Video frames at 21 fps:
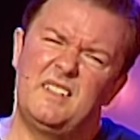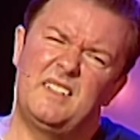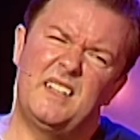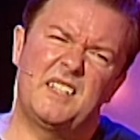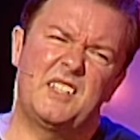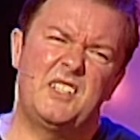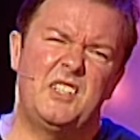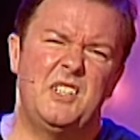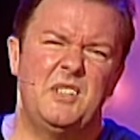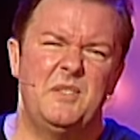
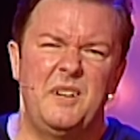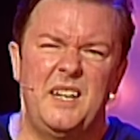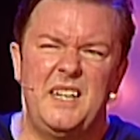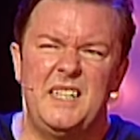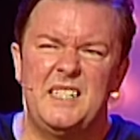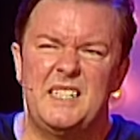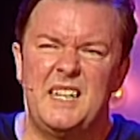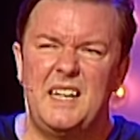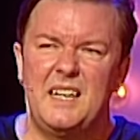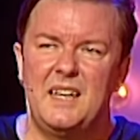That's too
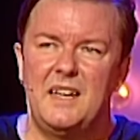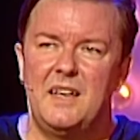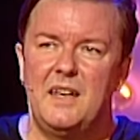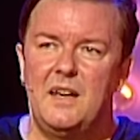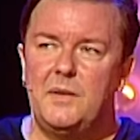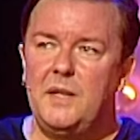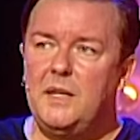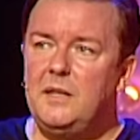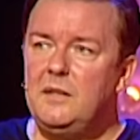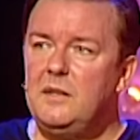easy.
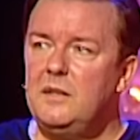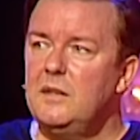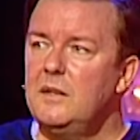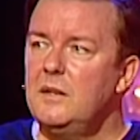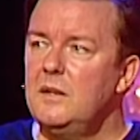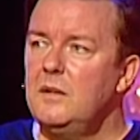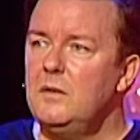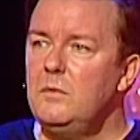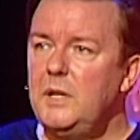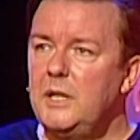I think,
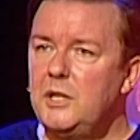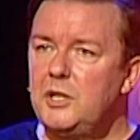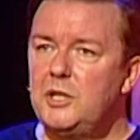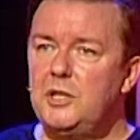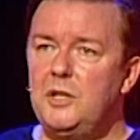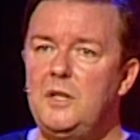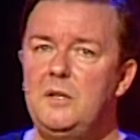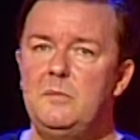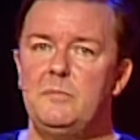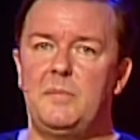well, it
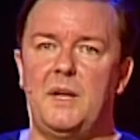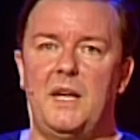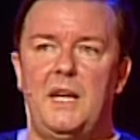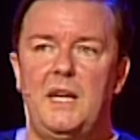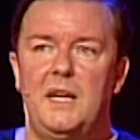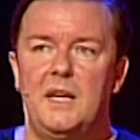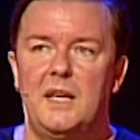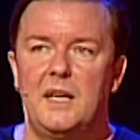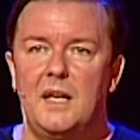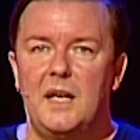shouldn't
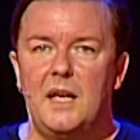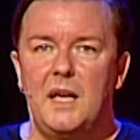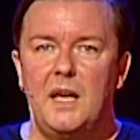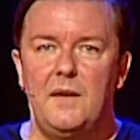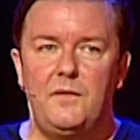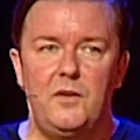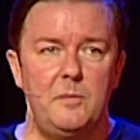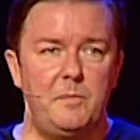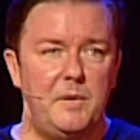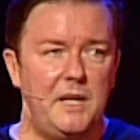be.
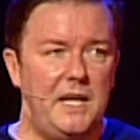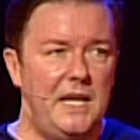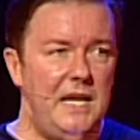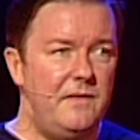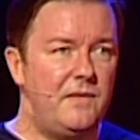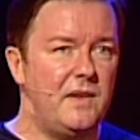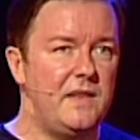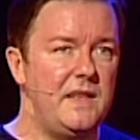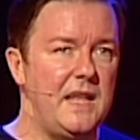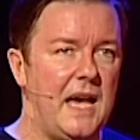If you
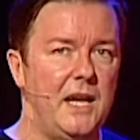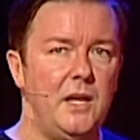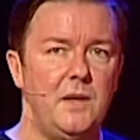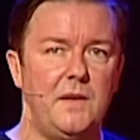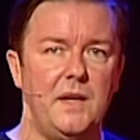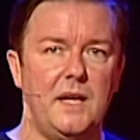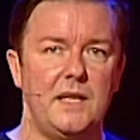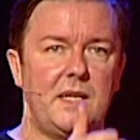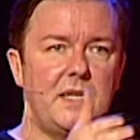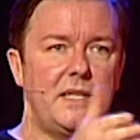believe in that, you
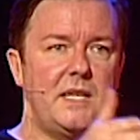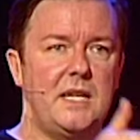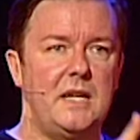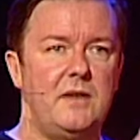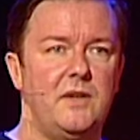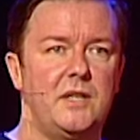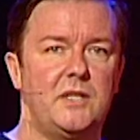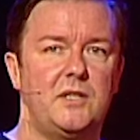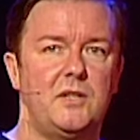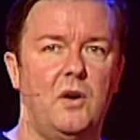think it's a
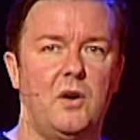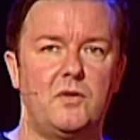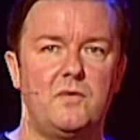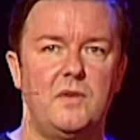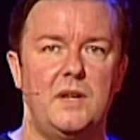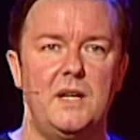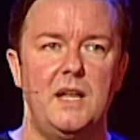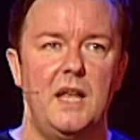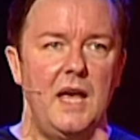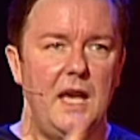serious
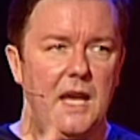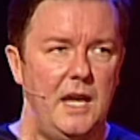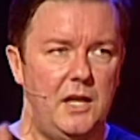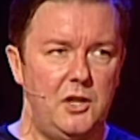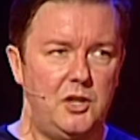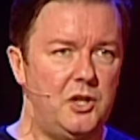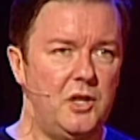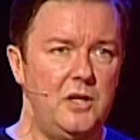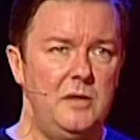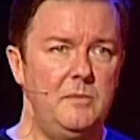doctrine, it
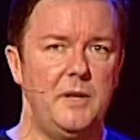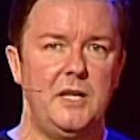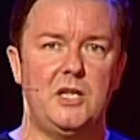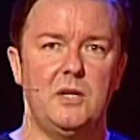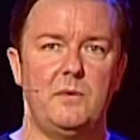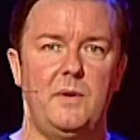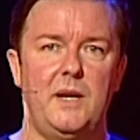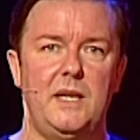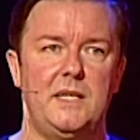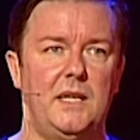shouldn't be
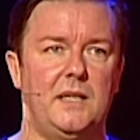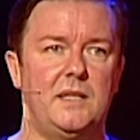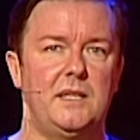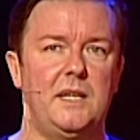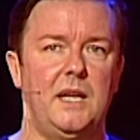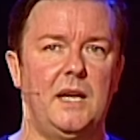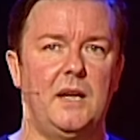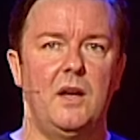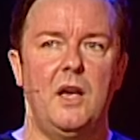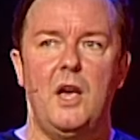too easy to
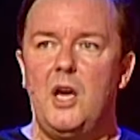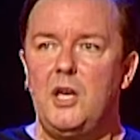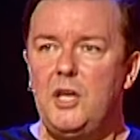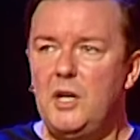deconstruct.